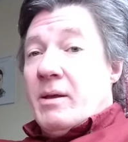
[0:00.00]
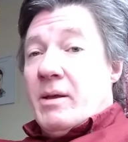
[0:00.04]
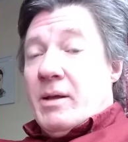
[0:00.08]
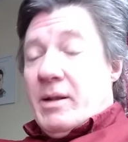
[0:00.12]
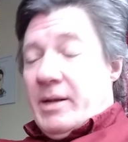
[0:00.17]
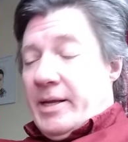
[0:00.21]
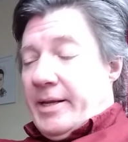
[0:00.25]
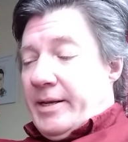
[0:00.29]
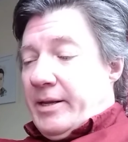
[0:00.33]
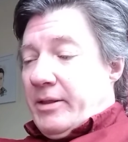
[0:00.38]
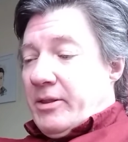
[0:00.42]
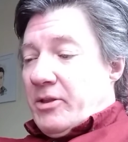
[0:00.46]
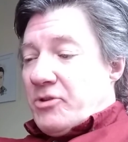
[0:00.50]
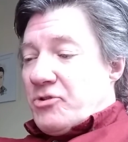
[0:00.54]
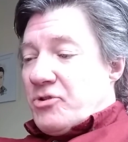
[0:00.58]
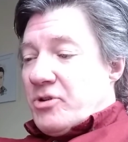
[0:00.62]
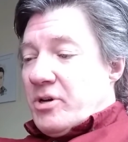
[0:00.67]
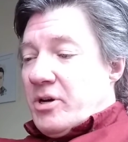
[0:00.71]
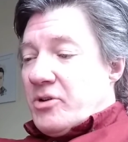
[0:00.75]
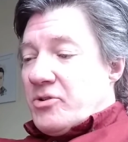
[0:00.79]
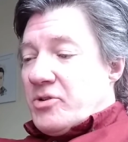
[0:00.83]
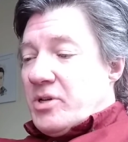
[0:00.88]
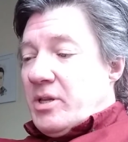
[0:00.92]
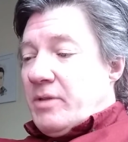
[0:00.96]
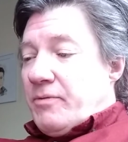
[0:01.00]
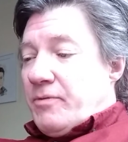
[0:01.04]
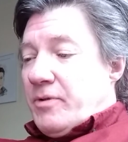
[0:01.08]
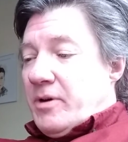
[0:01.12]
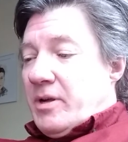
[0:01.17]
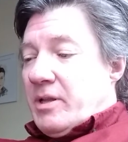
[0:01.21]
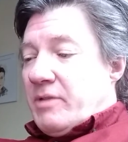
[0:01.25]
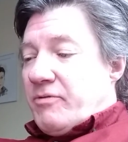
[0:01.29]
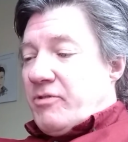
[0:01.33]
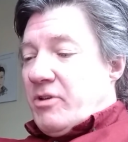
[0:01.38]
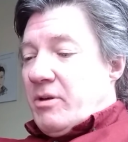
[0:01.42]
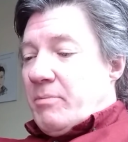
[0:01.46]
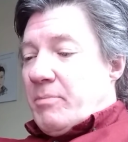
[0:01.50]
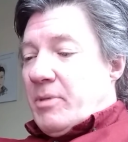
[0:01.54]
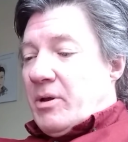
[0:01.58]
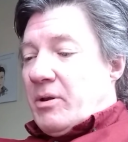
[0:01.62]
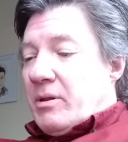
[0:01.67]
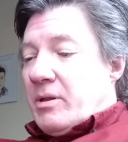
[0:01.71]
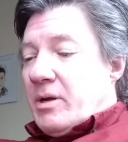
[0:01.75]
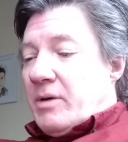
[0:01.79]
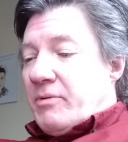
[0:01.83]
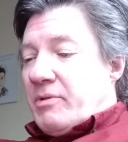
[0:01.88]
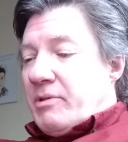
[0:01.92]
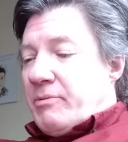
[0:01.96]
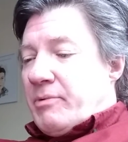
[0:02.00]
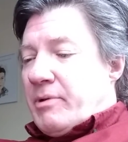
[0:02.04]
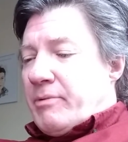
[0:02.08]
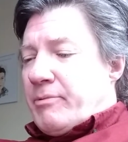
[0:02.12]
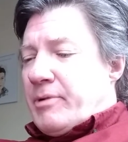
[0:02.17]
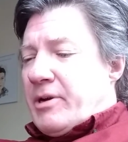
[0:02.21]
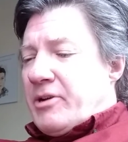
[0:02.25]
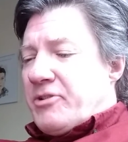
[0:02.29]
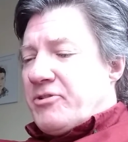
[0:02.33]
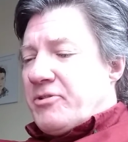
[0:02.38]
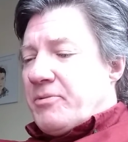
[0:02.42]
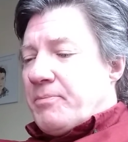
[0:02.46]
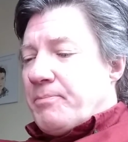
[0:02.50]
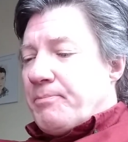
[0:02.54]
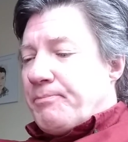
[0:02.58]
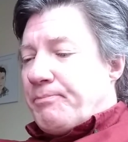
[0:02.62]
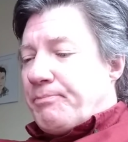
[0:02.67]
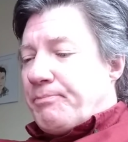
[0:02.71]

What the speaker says: Leading the church in the first few months after the resurrection.